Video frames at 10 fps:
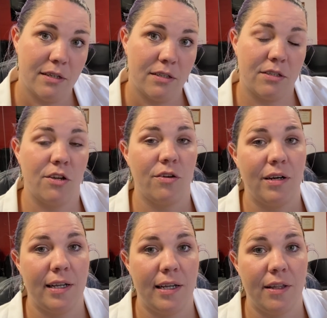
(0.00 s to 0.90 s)

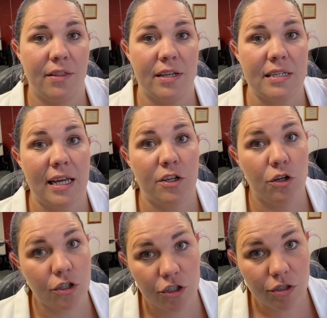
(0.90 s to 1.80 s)
certainly things like
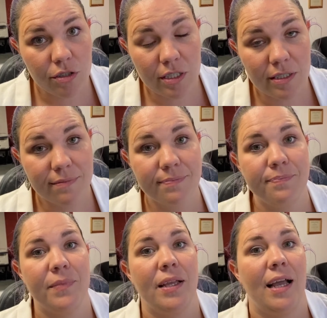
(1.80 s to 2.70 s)
nodules
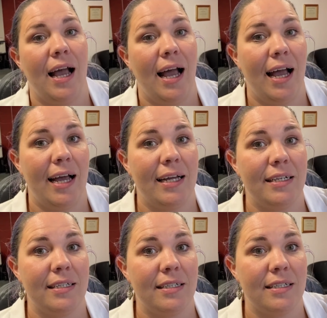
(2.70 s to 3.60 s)

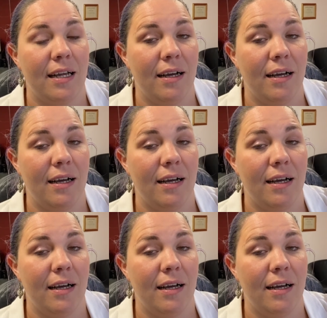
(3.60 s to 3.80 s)
and